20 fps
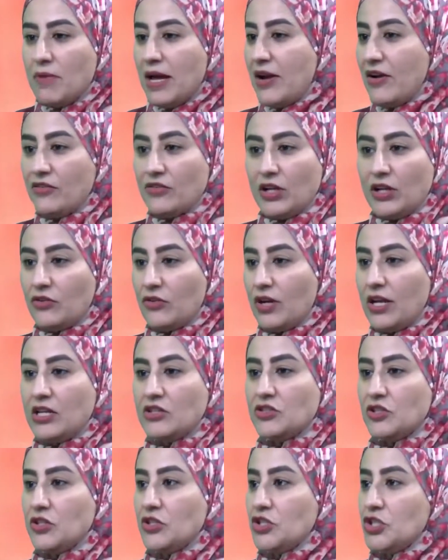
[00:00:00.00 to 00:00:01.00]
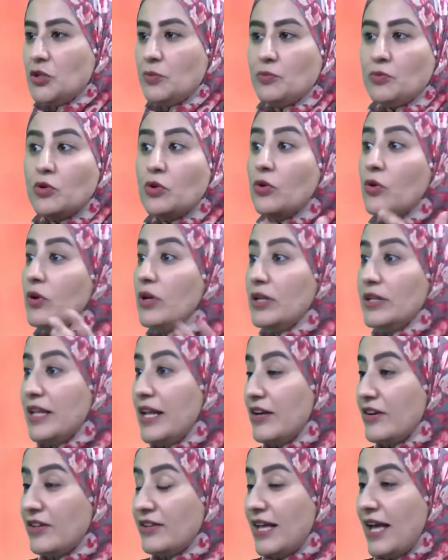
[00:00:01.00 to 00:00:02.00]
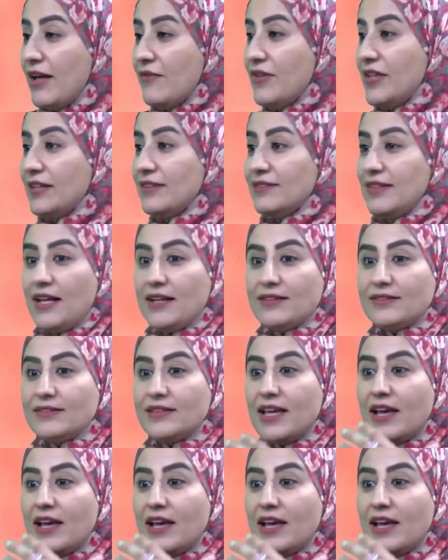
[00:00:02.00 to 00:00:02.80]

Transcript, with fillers: marital relationship. No, they are not having sex.